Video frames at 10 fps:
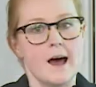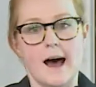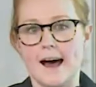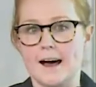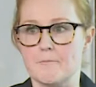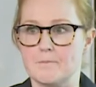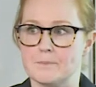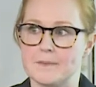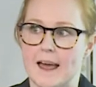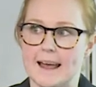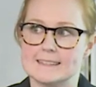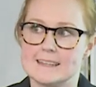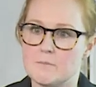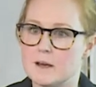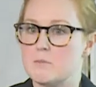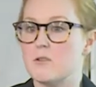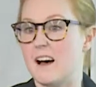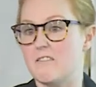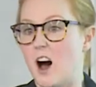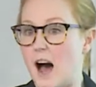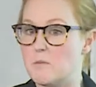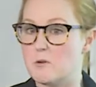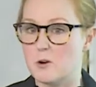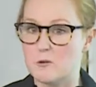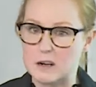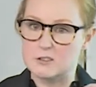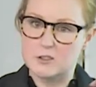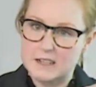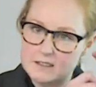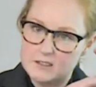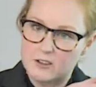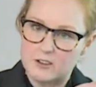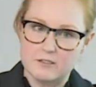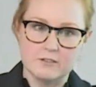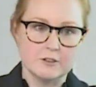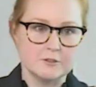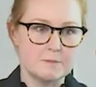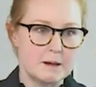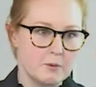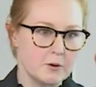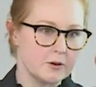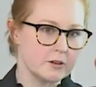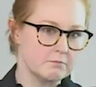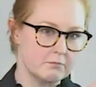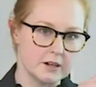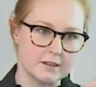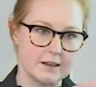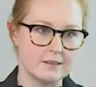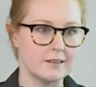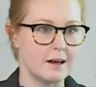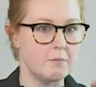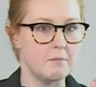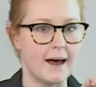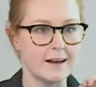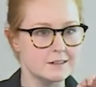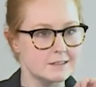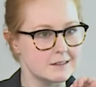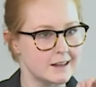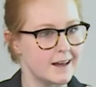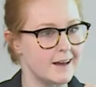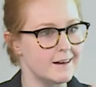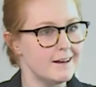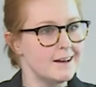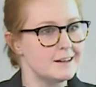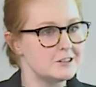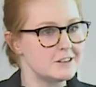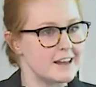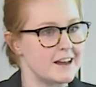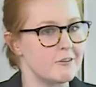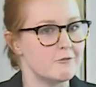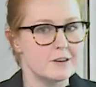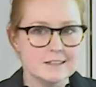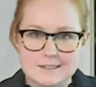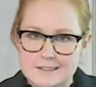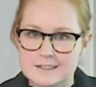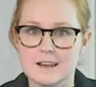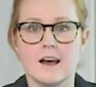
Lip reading: And some people have hypermobile joints, so those people who can bring their thumb back to their wrist.